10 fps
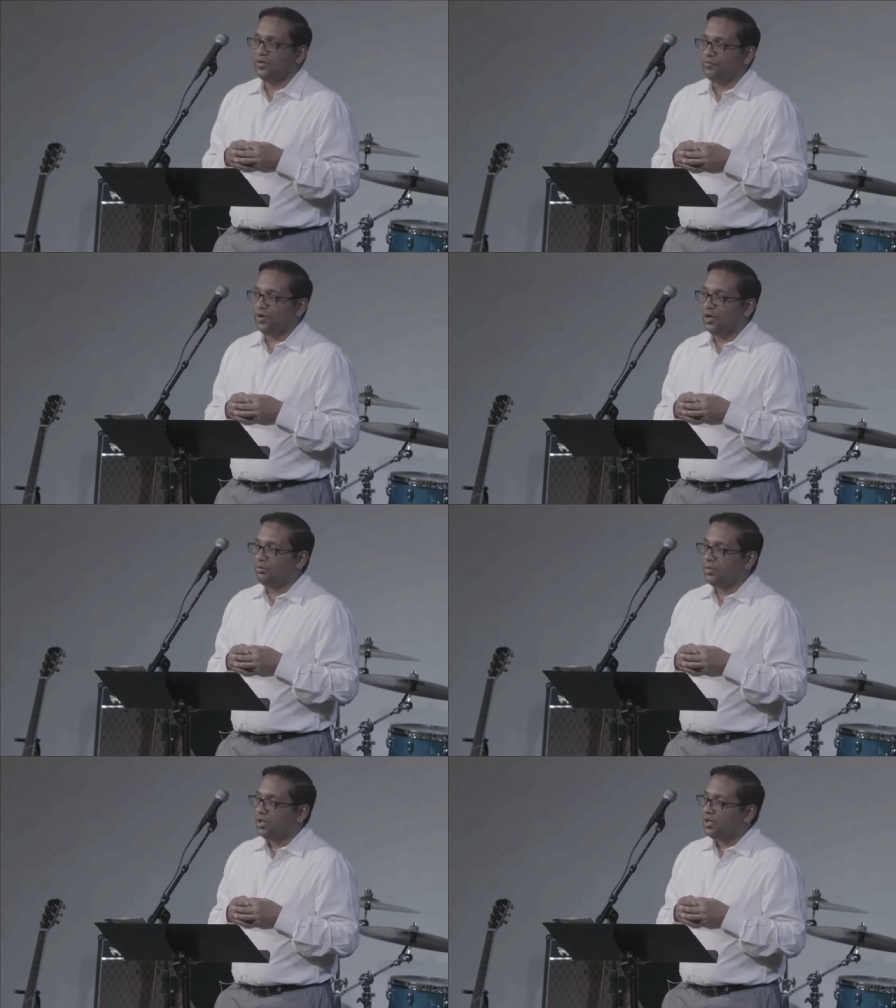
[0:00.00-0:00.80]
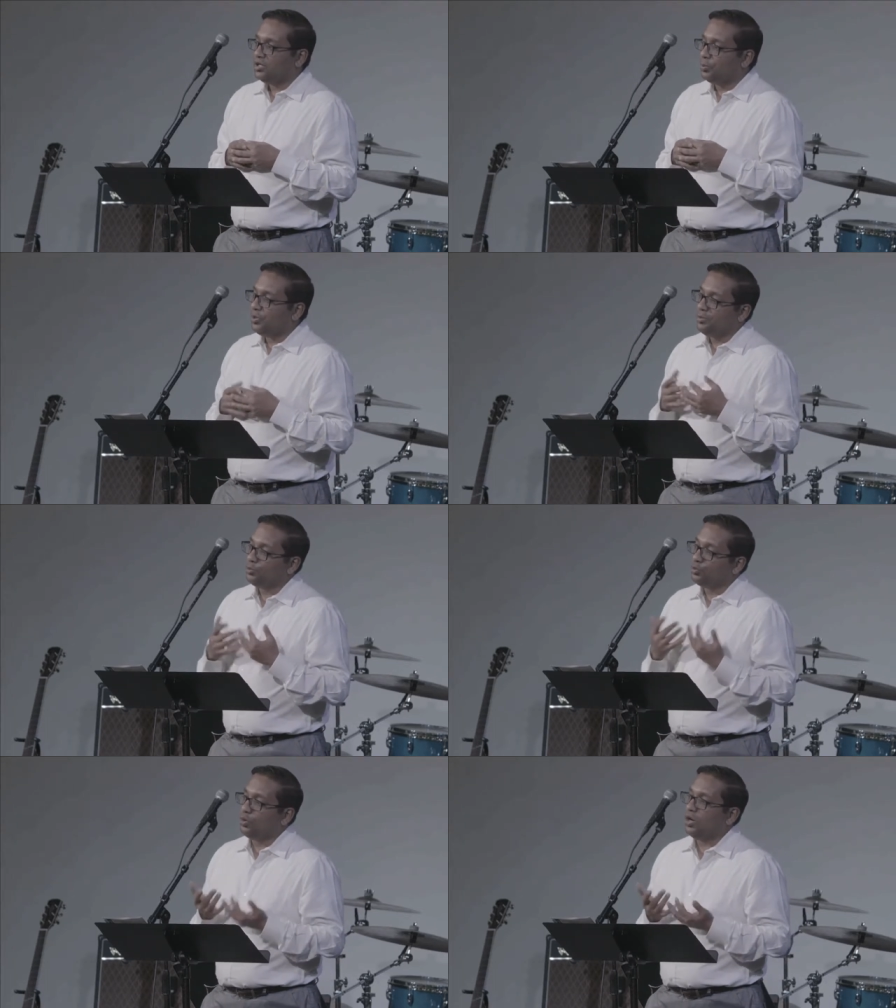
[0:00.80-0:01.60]
from the
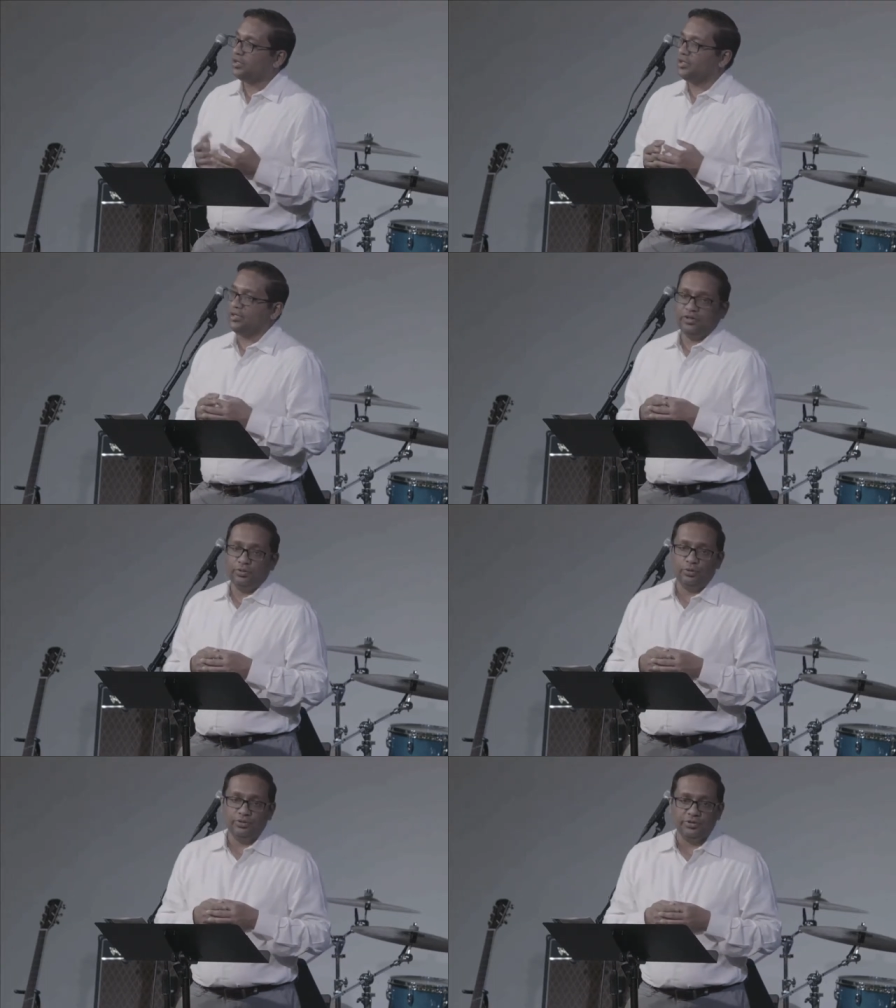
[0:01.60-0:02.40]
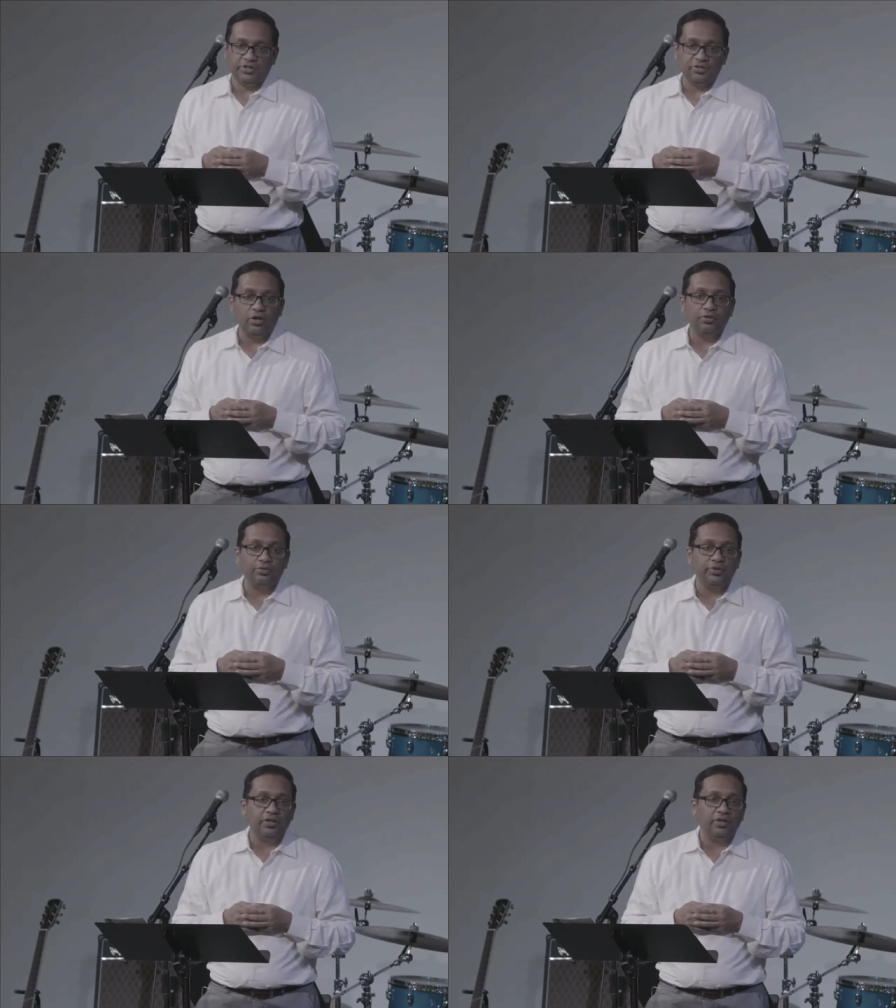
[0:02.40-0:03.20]
people walking in the wilderness. All
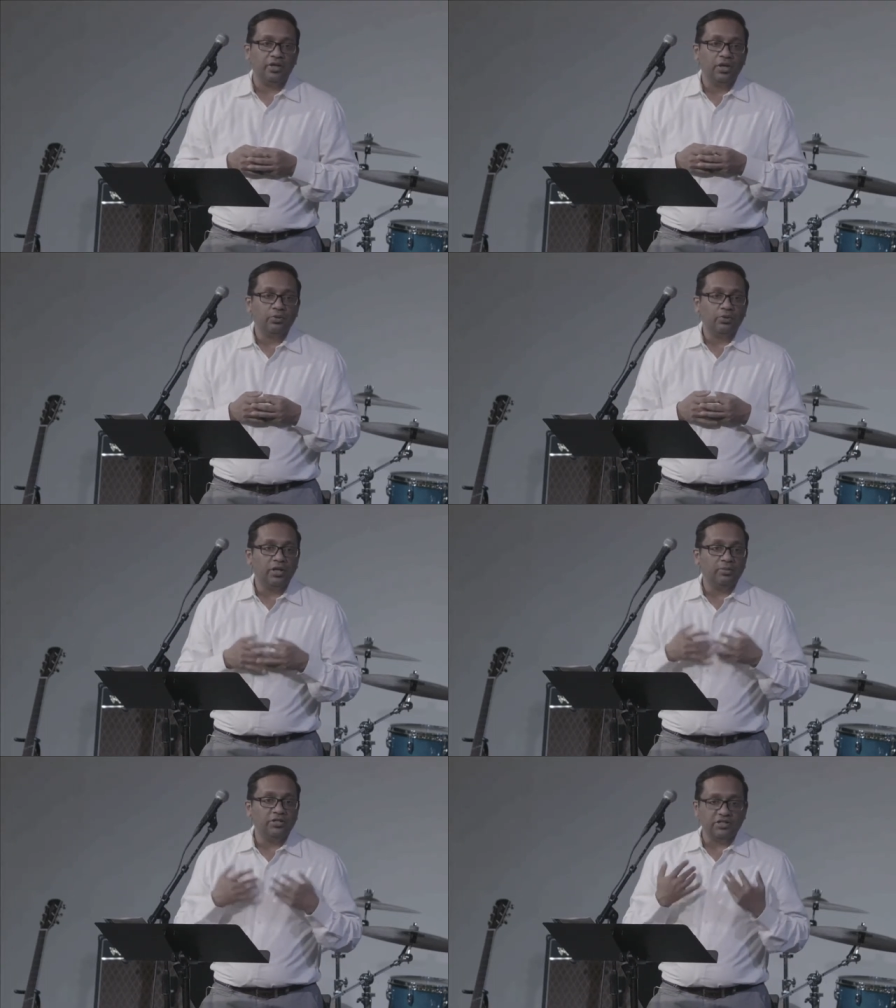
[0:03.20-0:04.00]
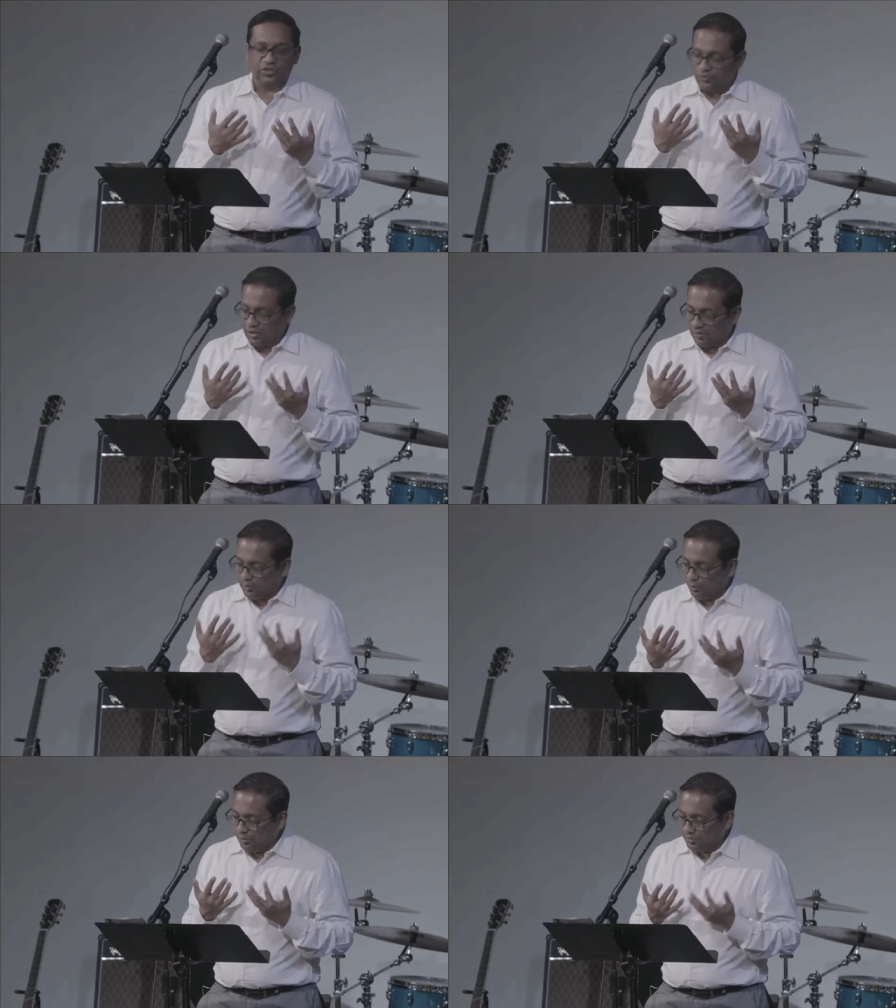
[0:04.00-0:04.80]
three were images from
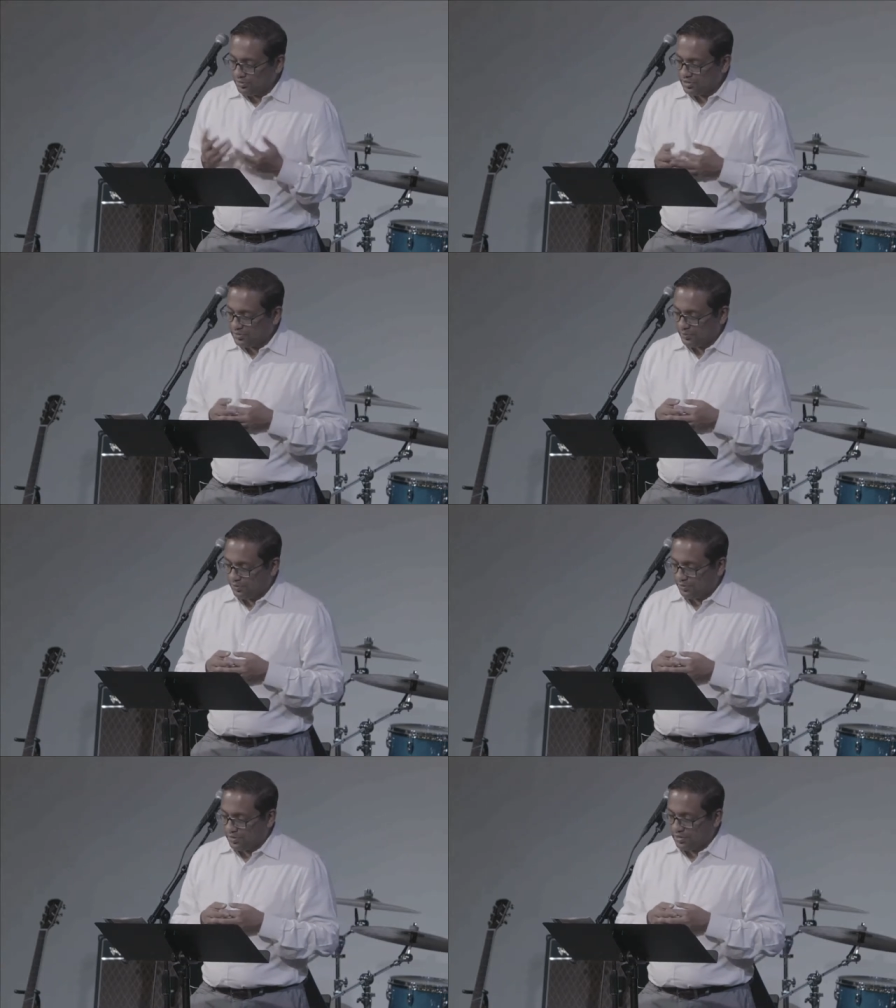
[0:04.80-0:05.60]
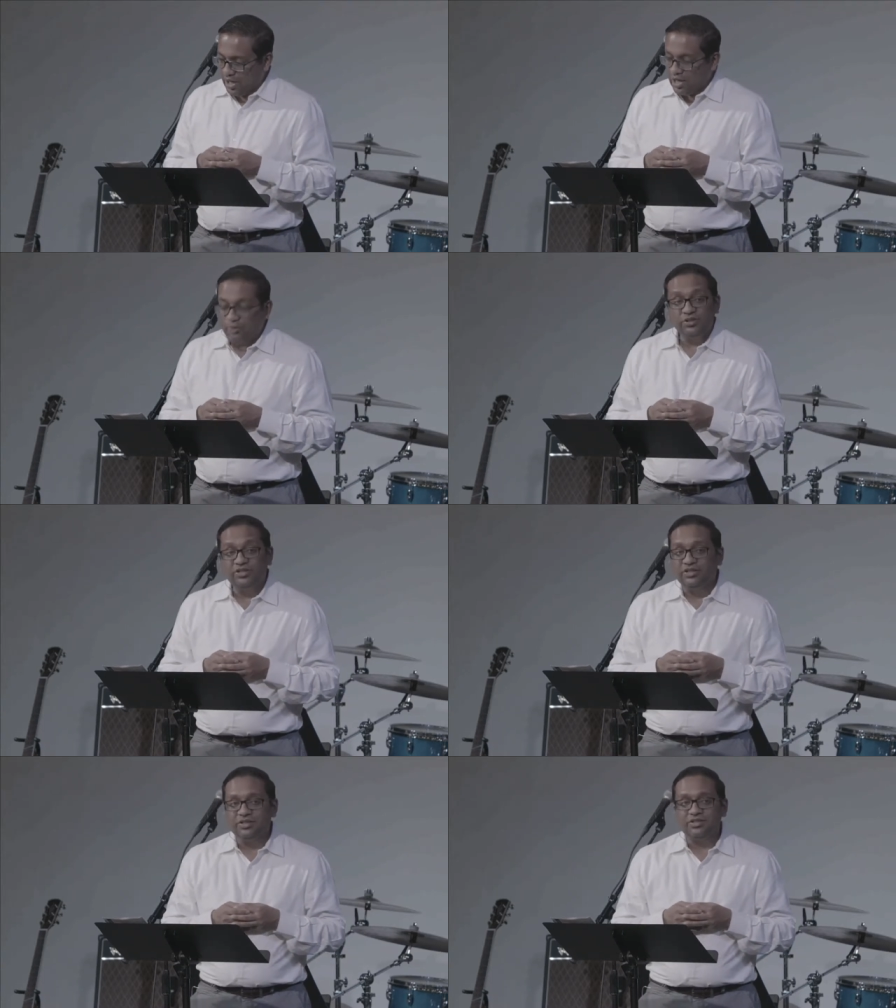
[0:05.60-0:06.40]
the wilderness period. And when
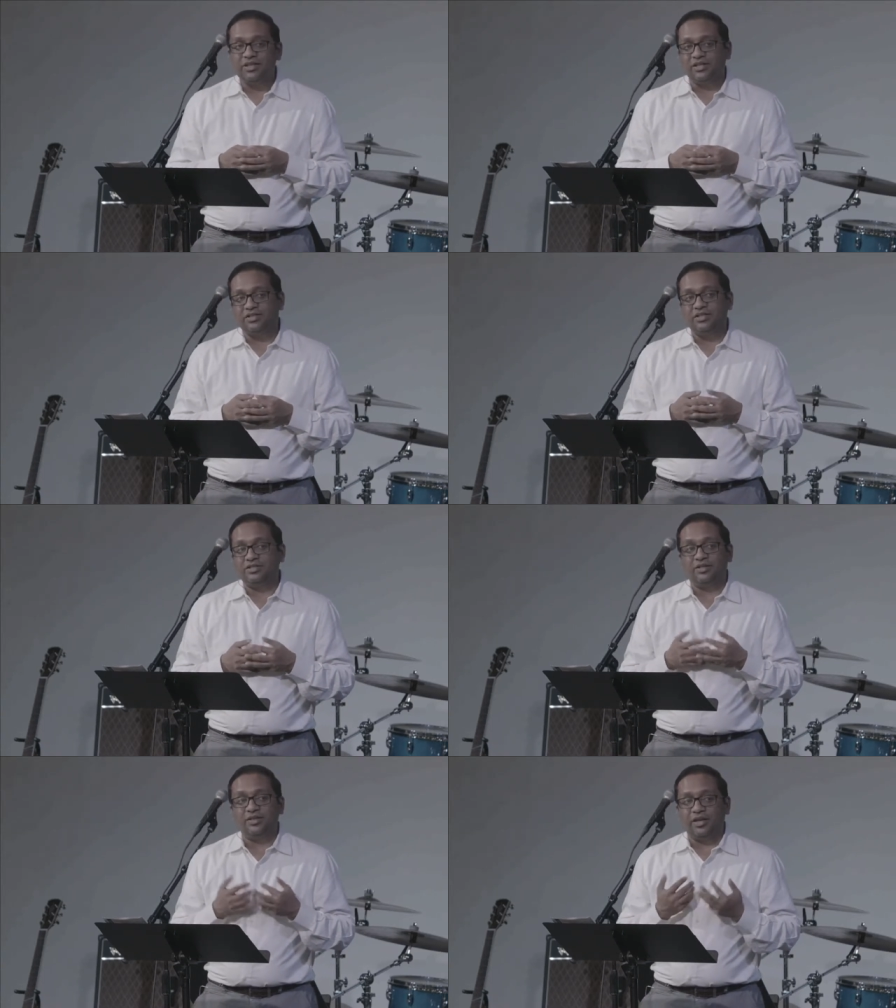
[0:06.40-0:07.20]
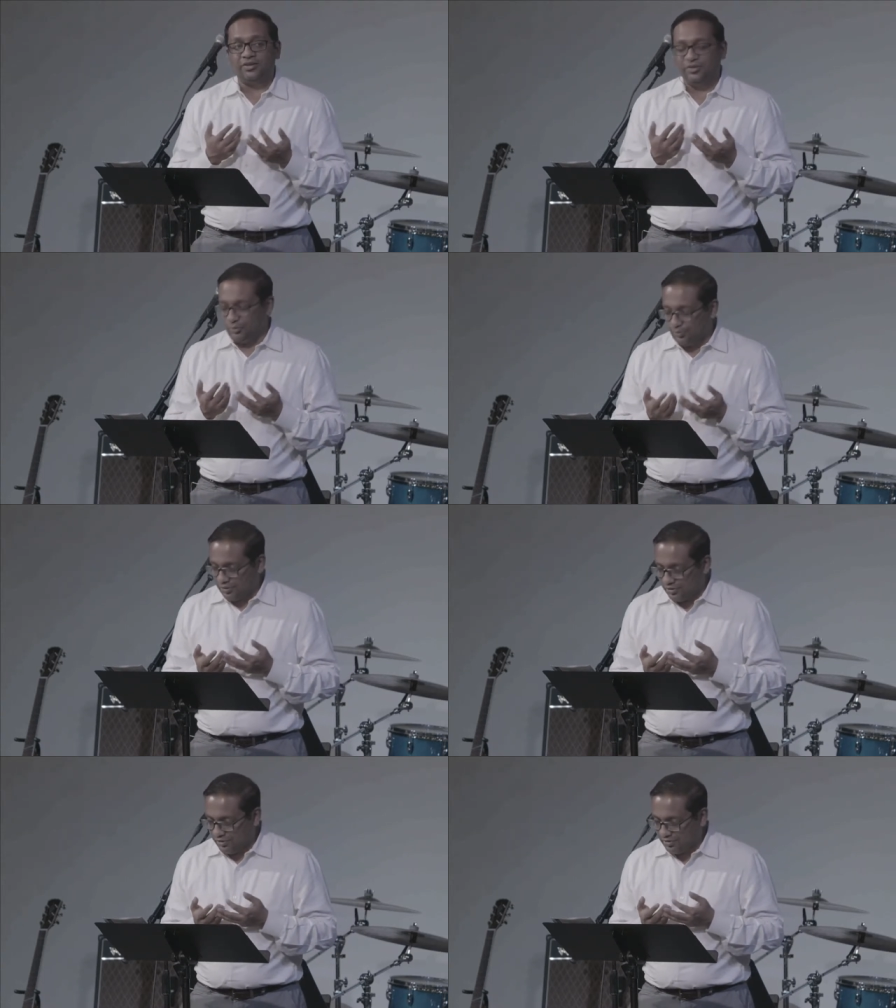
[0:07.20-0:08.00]
Jesus says he's the light of the
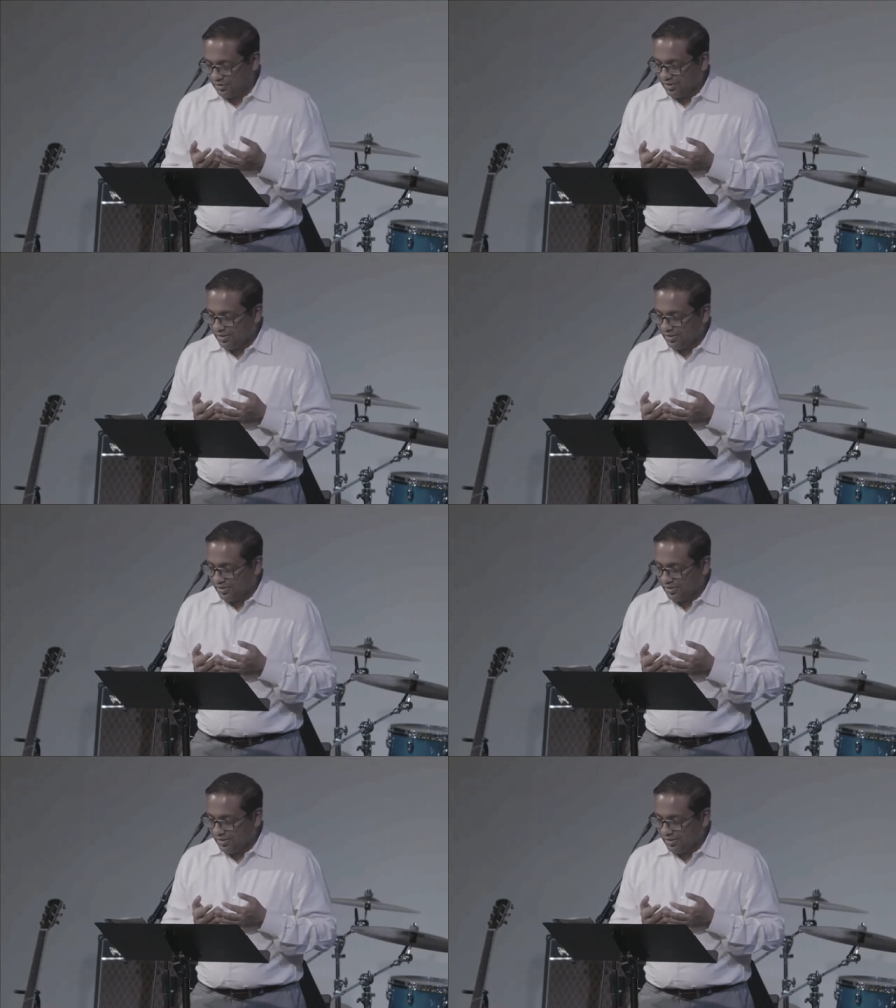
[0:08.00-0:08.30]
world,